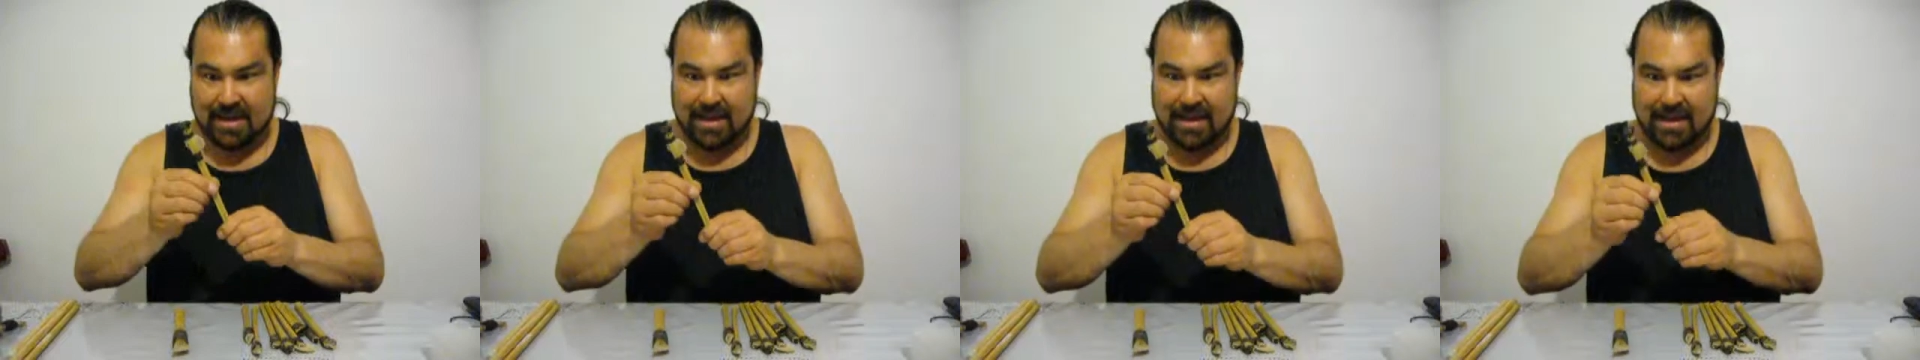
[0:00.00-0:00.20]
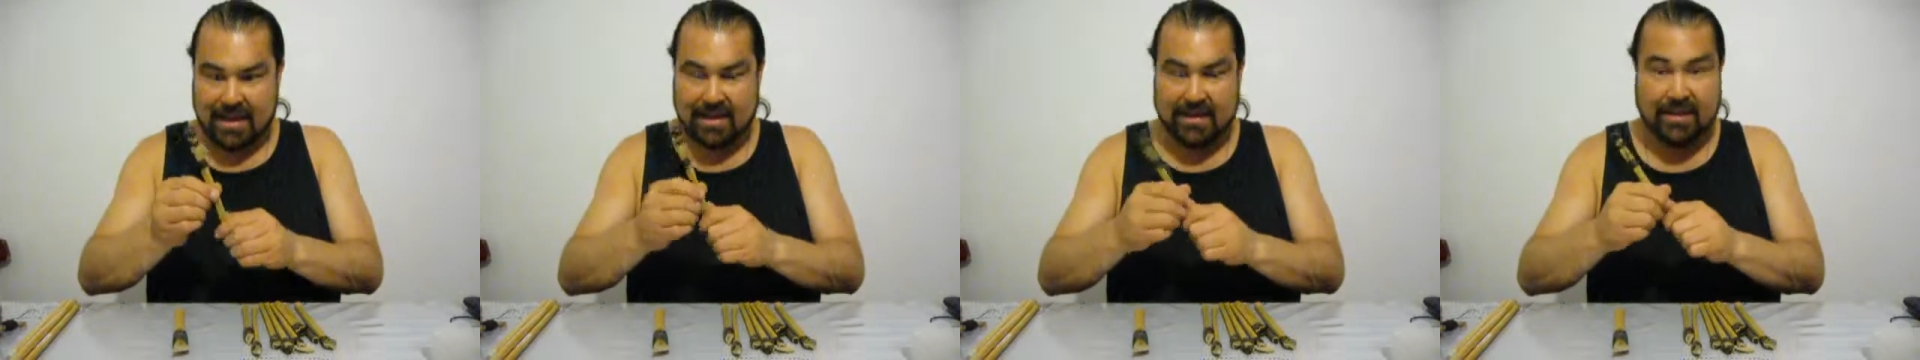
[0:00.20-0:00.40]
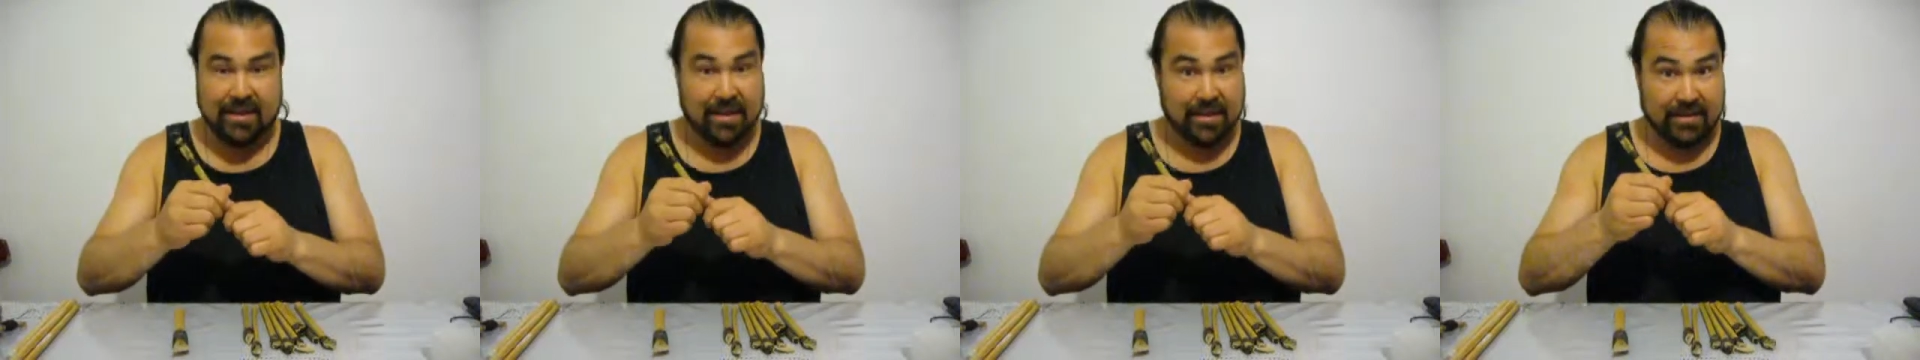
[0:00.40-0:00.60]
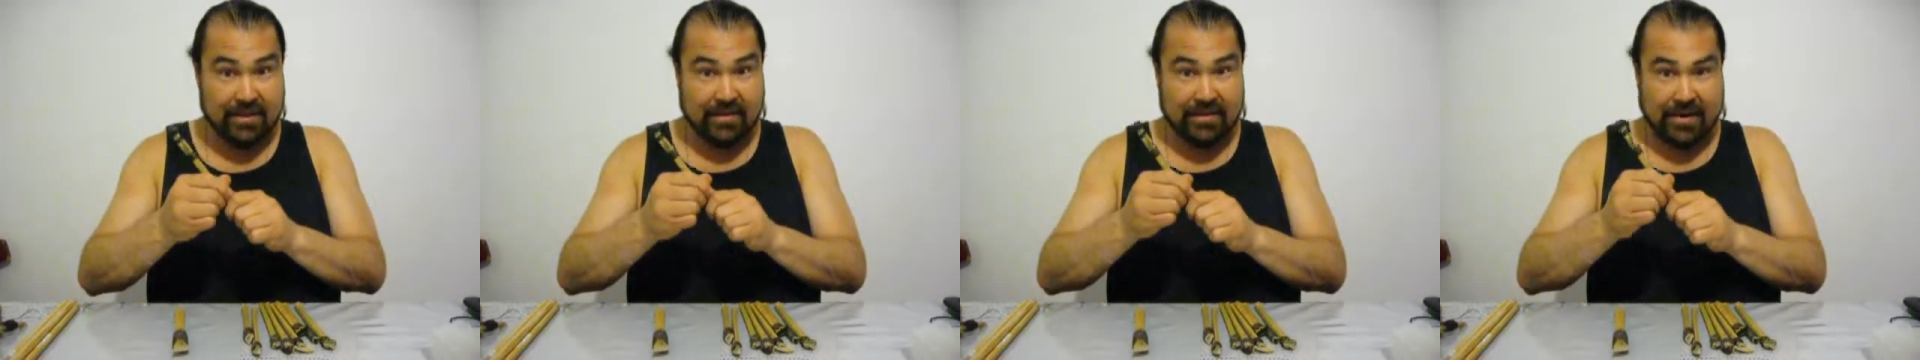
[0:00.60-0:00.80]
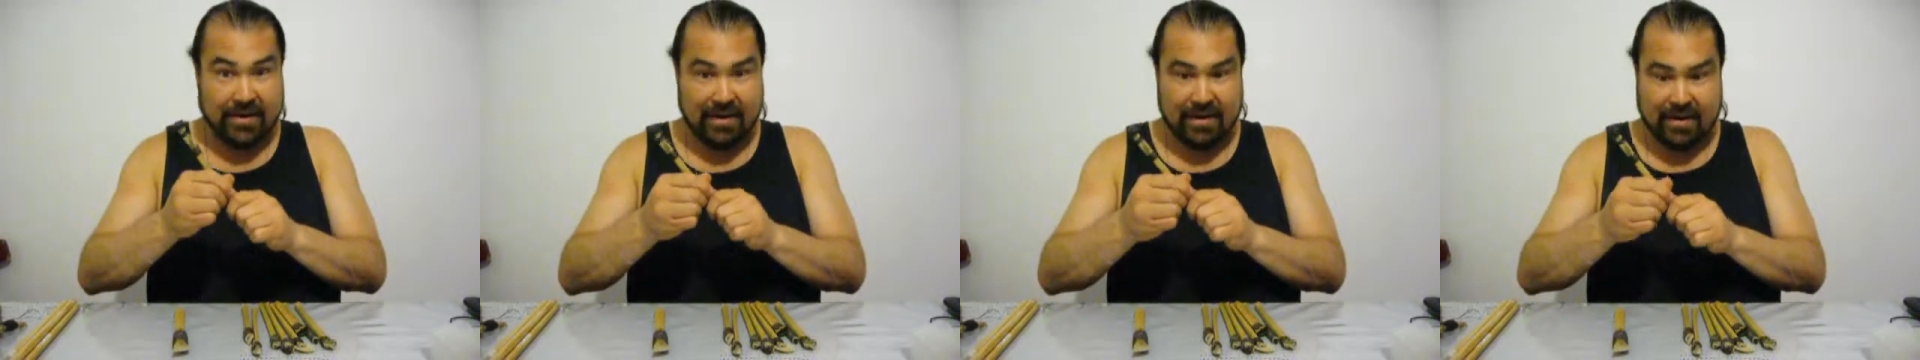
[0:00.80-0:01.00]
and
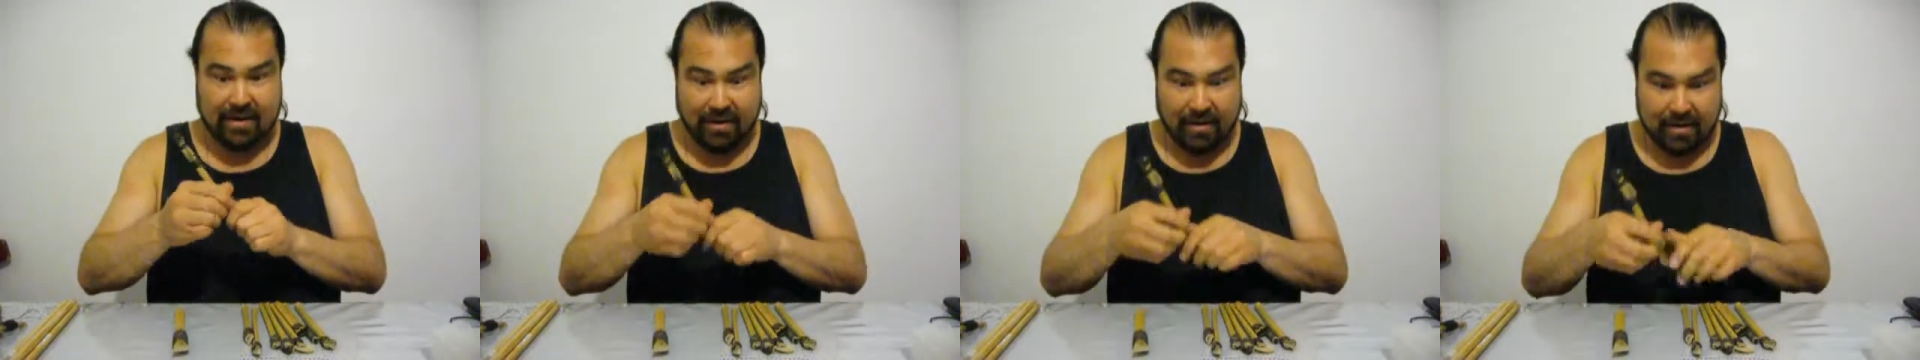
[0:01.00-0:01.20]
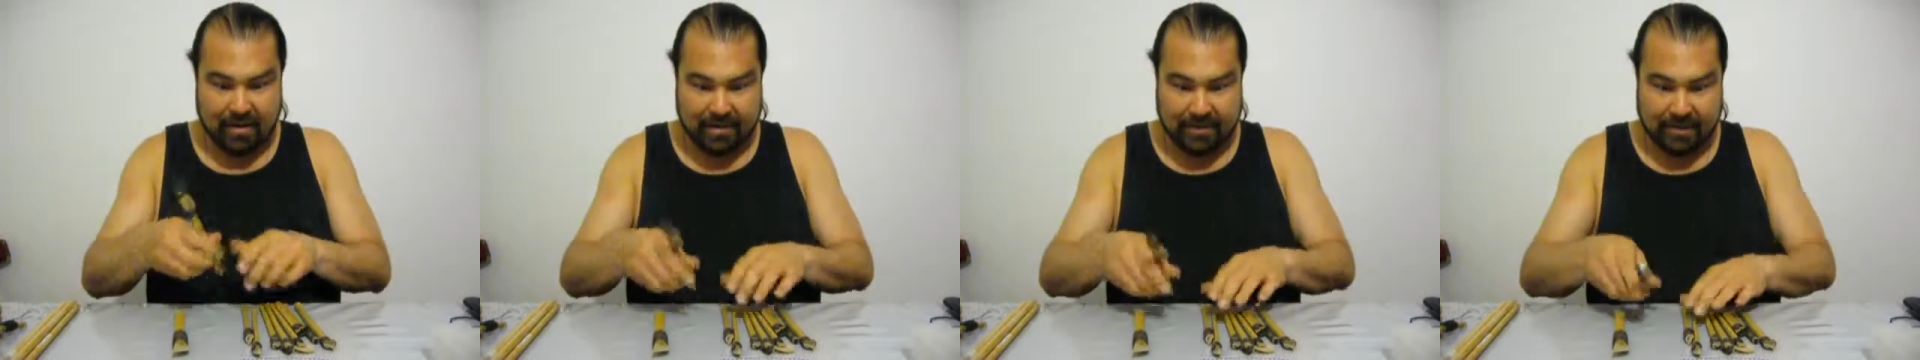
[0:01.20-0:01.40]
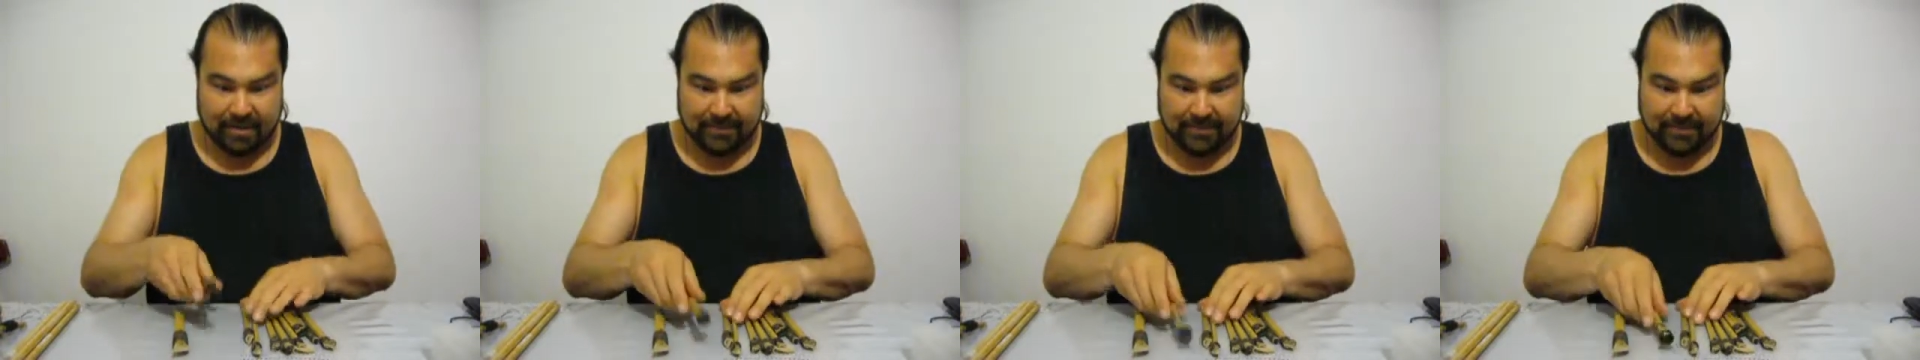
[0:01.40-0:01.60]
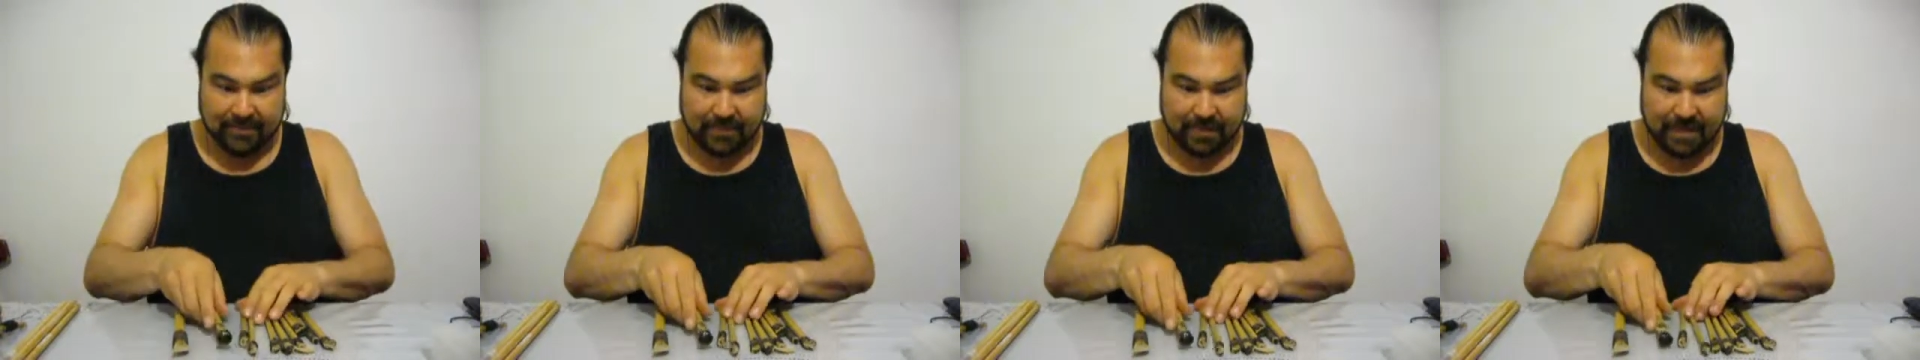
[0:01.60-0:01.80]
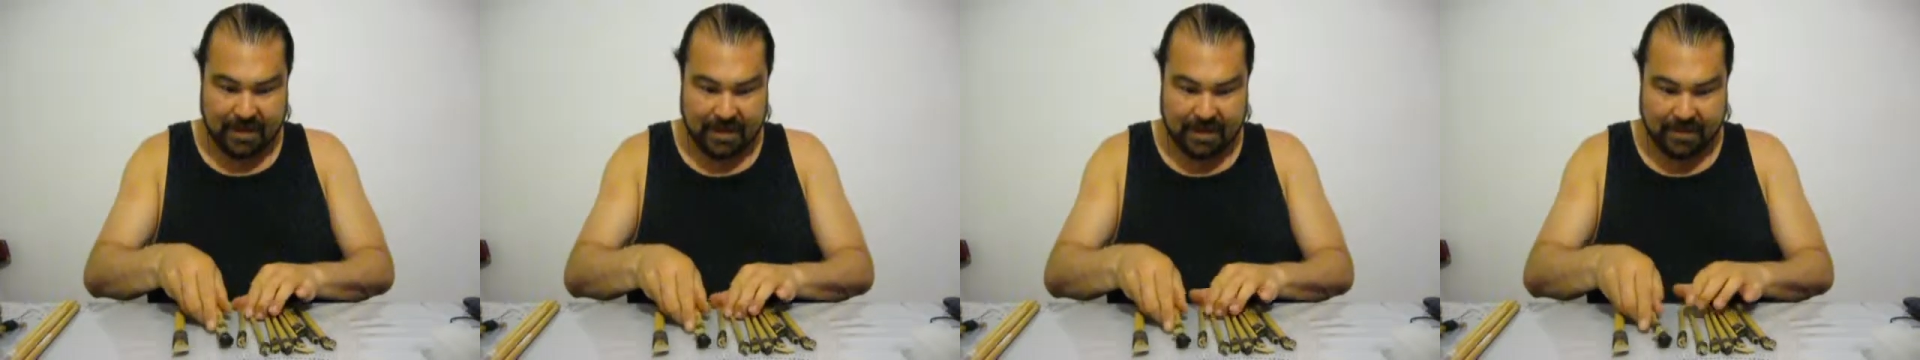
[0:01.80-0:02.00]
they're very hard.
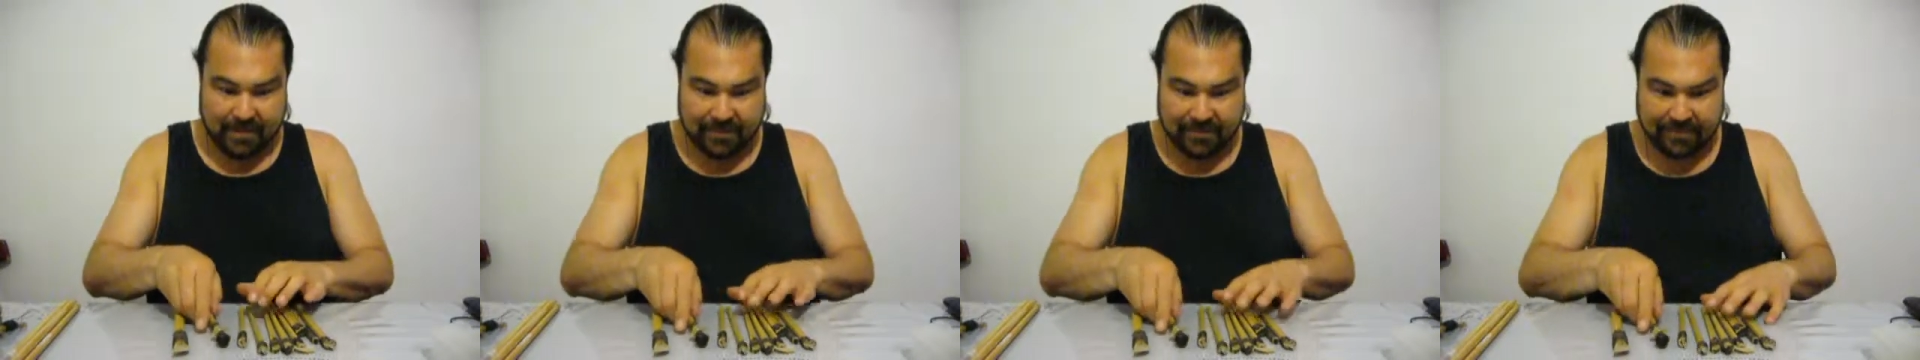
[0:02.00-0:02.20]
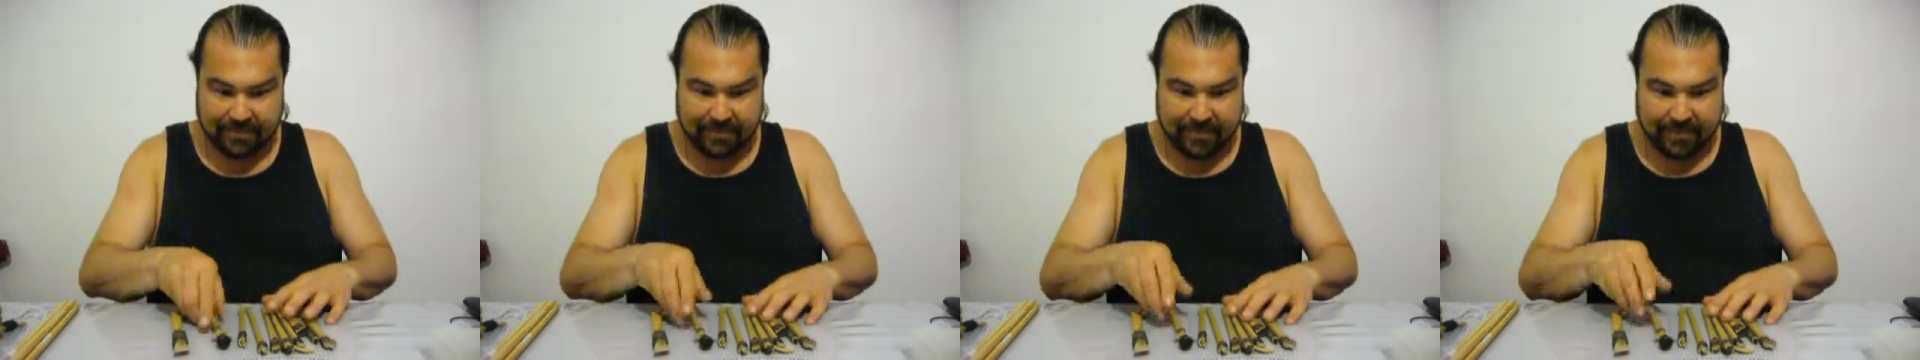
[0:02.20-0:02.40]
Now,